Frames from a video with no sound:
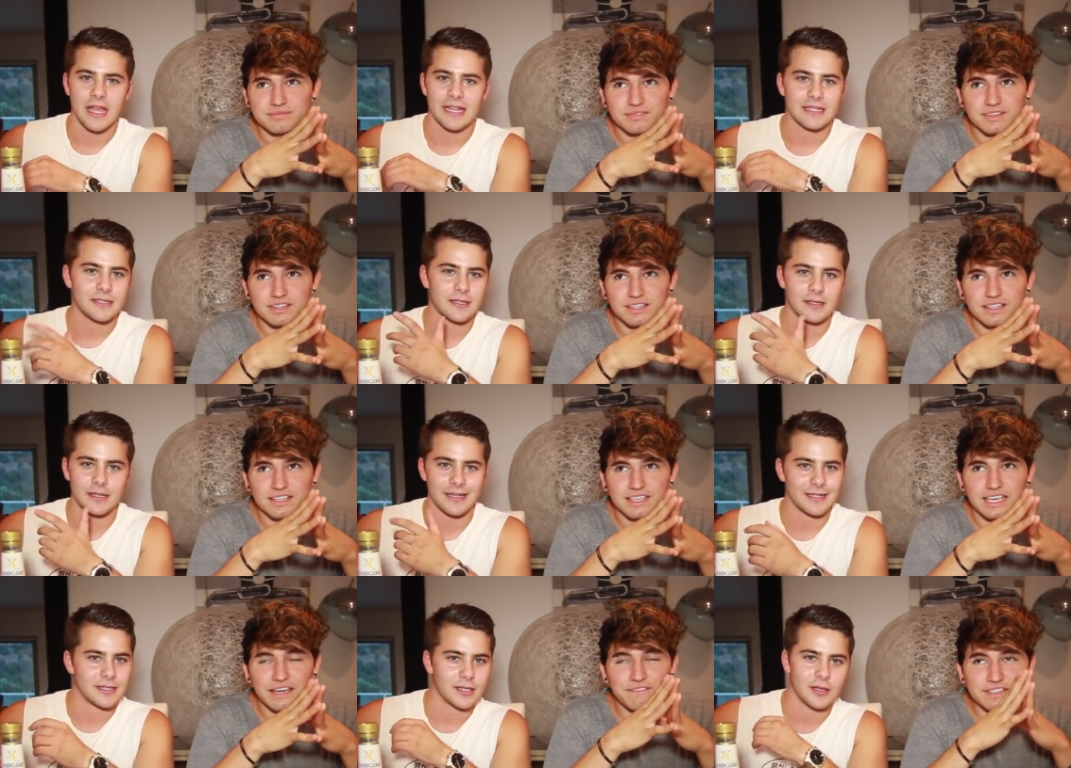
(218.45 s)
Speaker 1: It's,
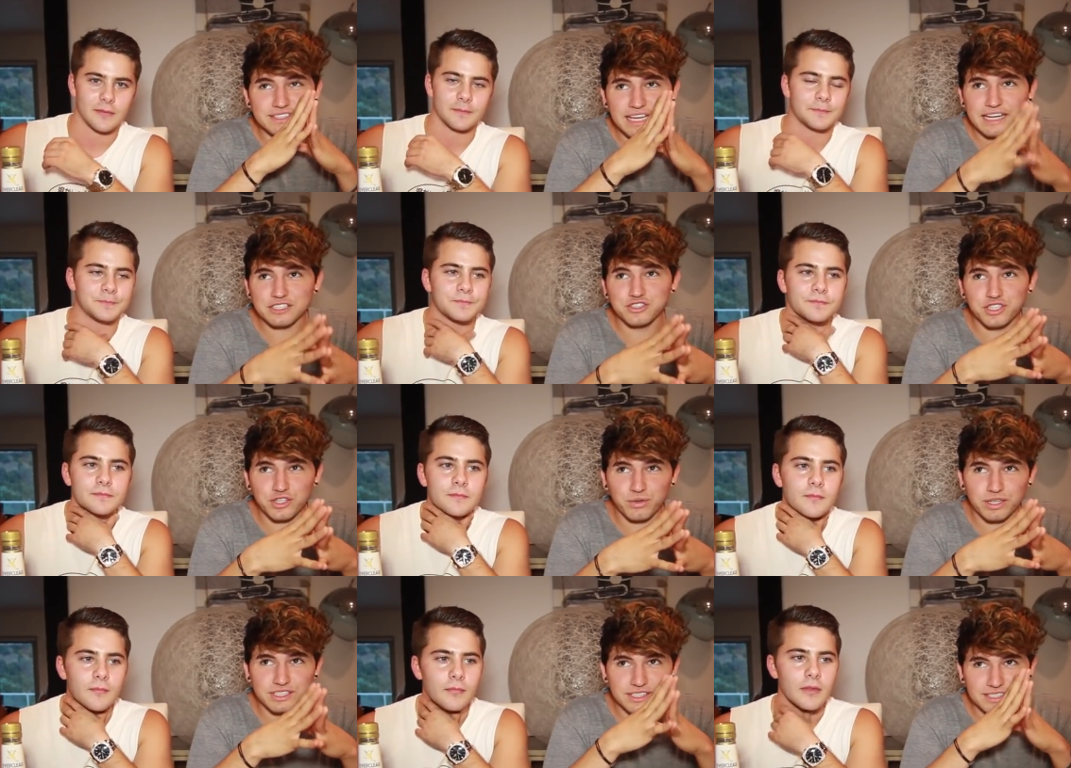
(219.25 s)
if it's not a trick
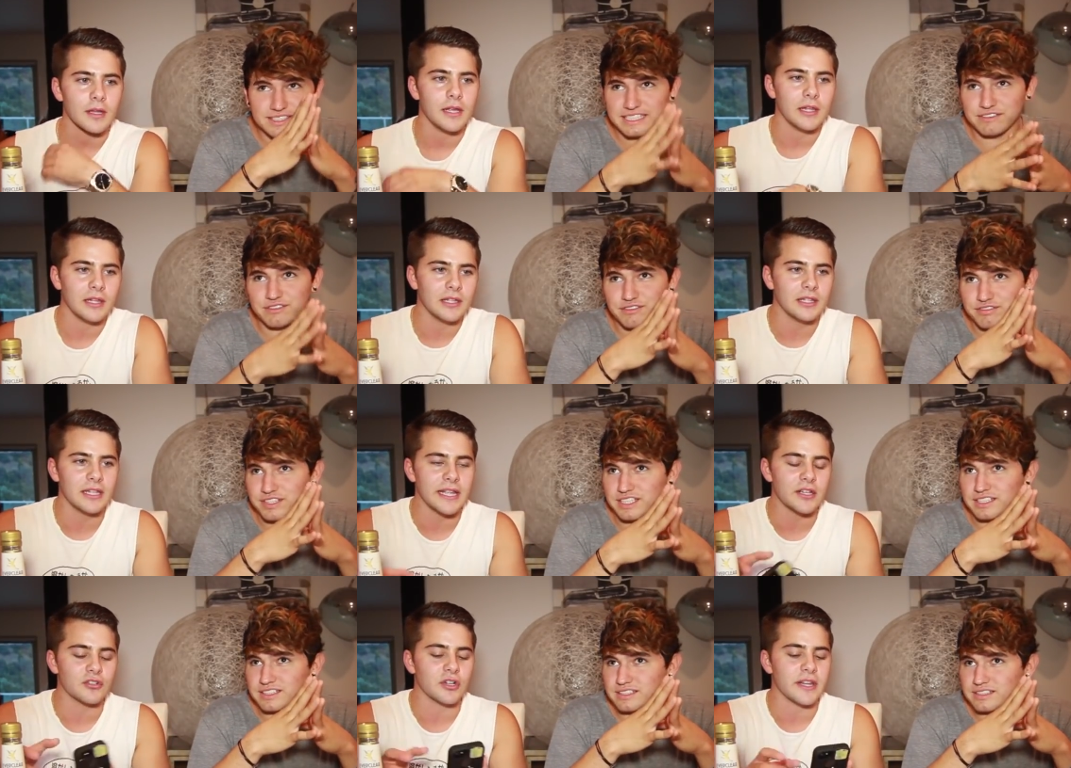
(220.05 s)
question, it's seven feet.
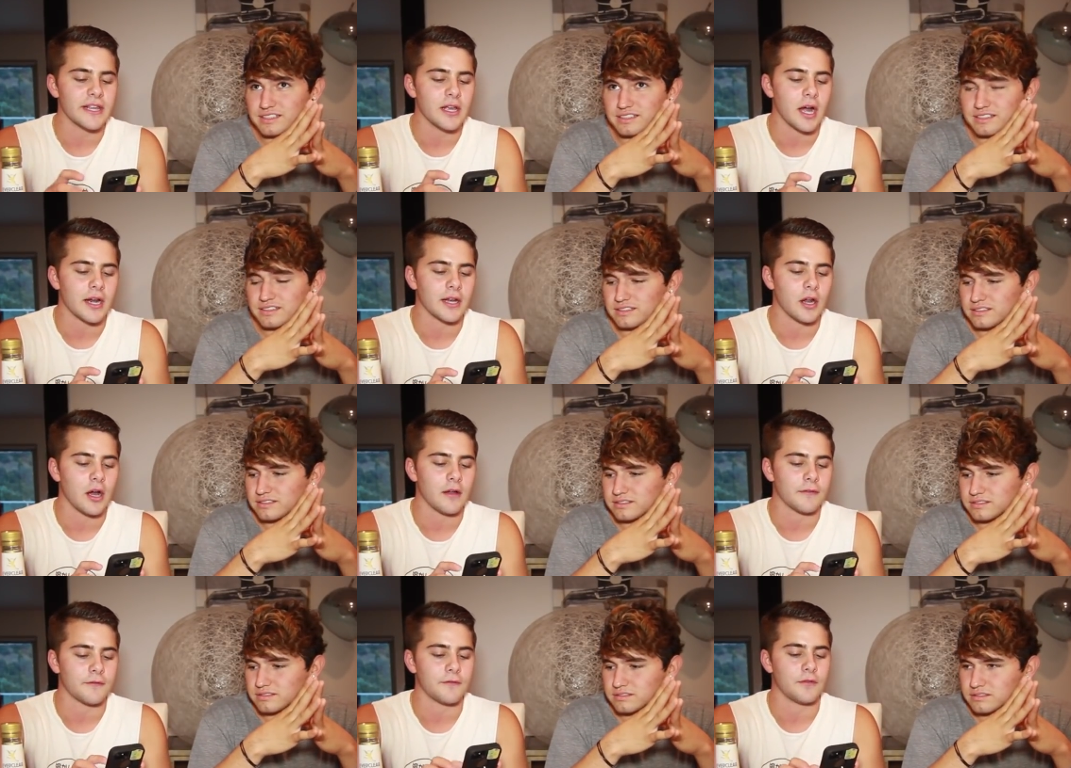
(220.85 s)
Literally
Speaker 2: got it
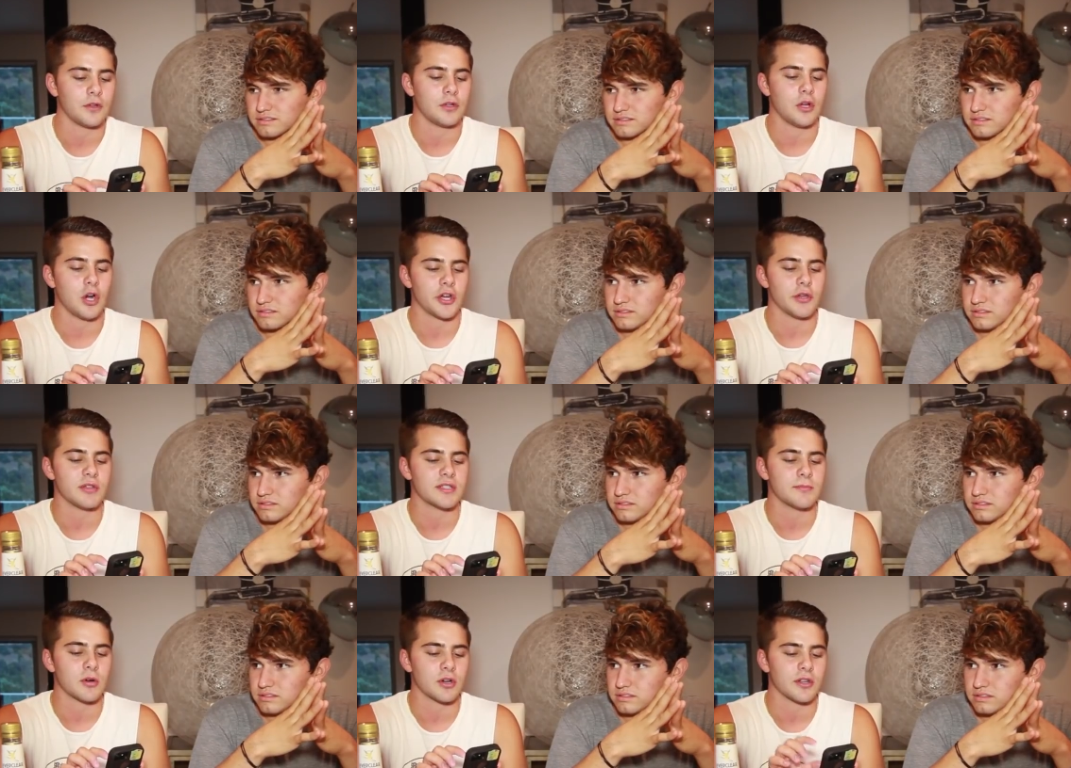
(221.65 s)
off. Are you
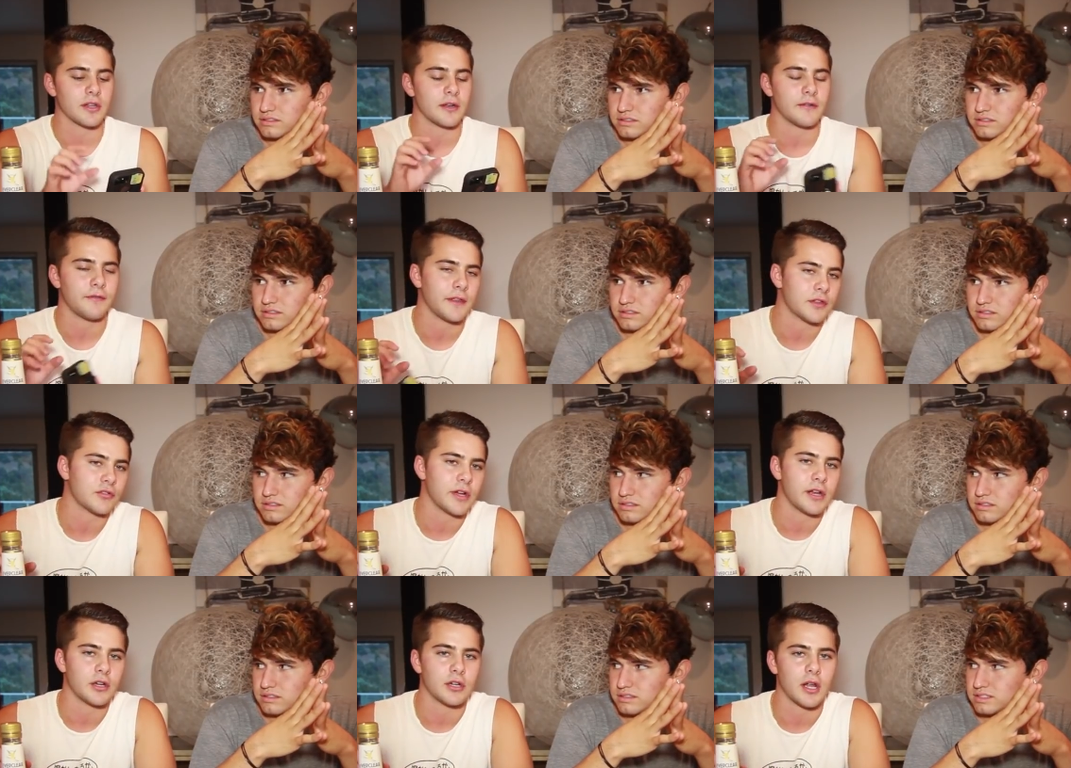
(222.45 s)
smarter than a fifth
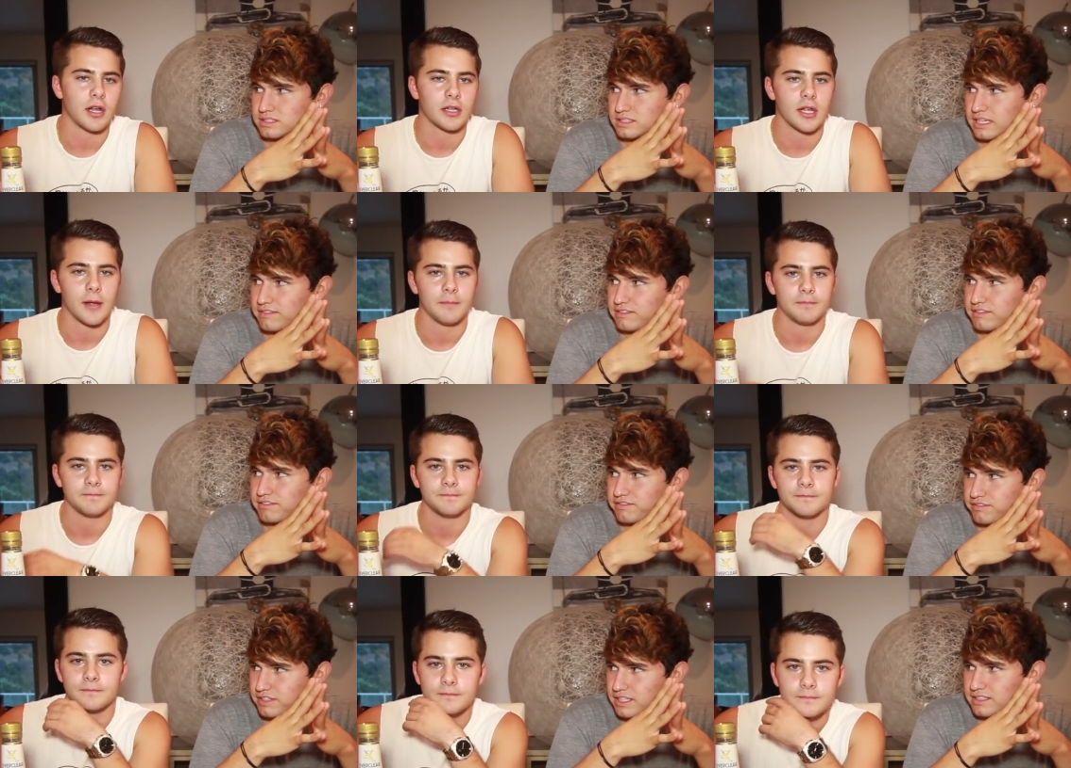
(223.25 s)
grader, Dom?
Speaker 1: Seven
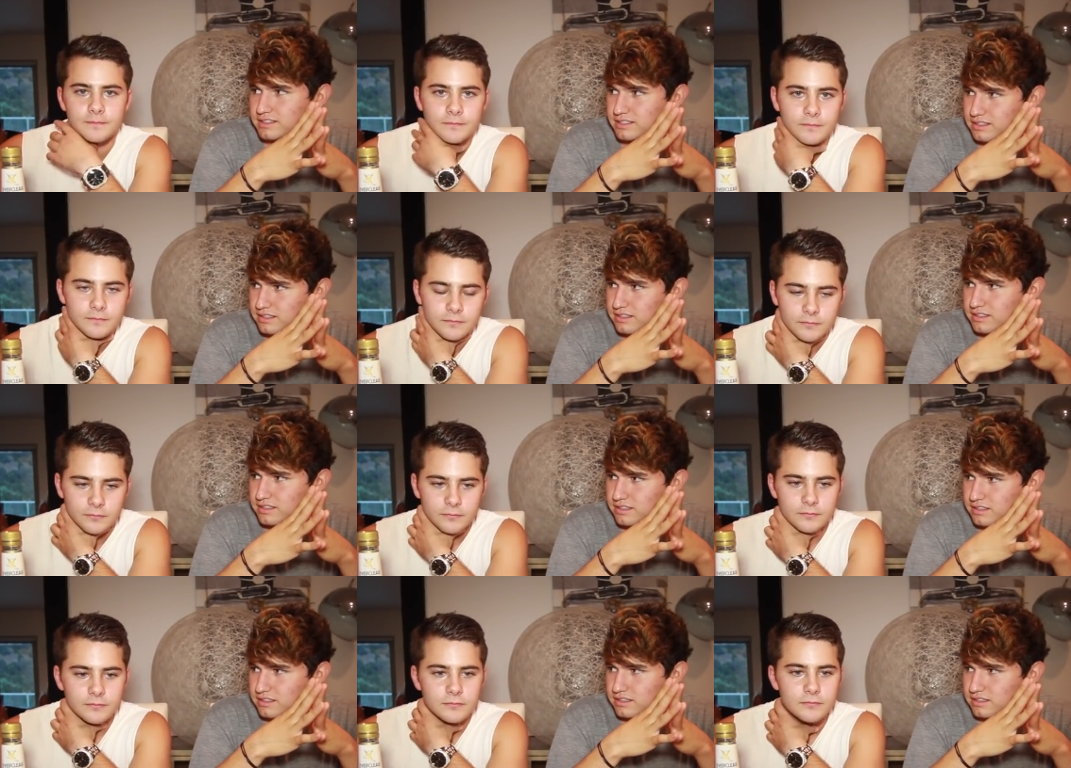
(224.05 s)
feet.
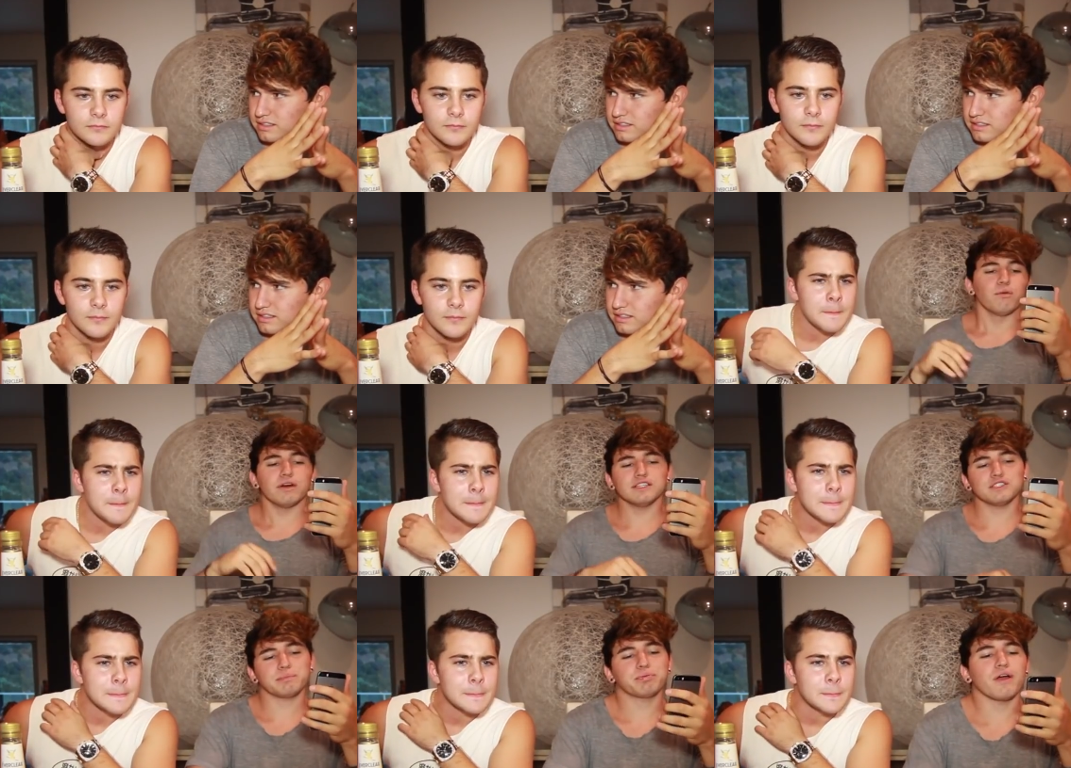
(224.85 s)

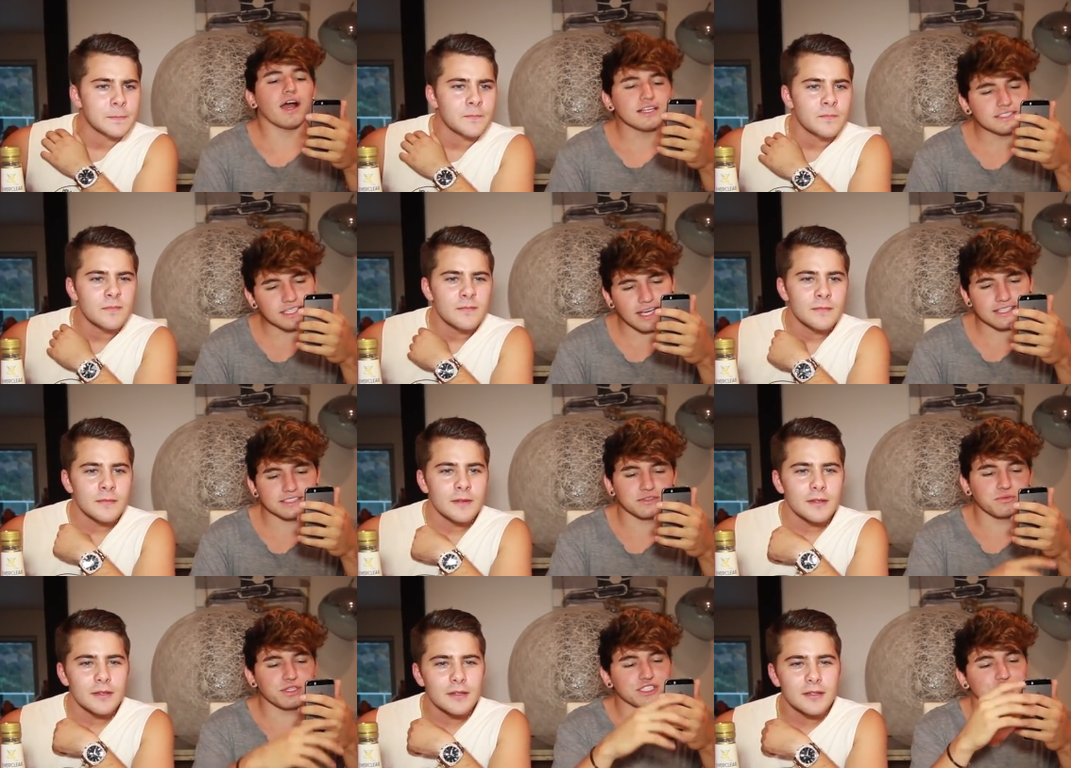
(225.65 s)
What is the
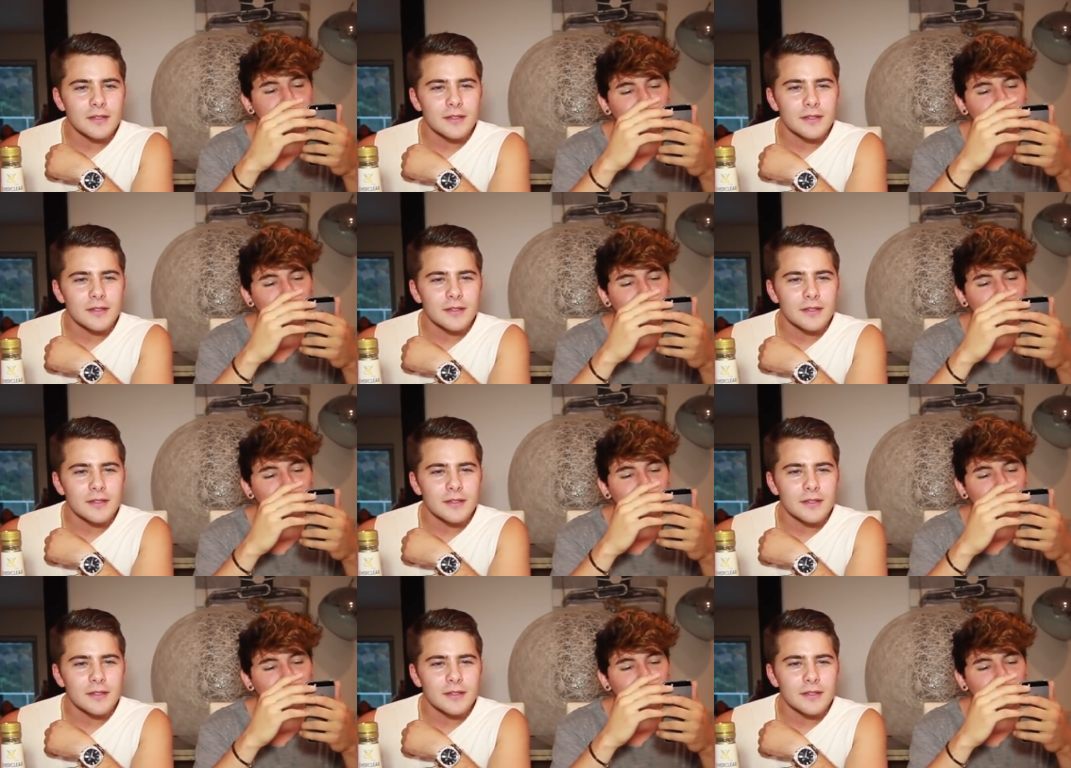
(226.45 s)
process in which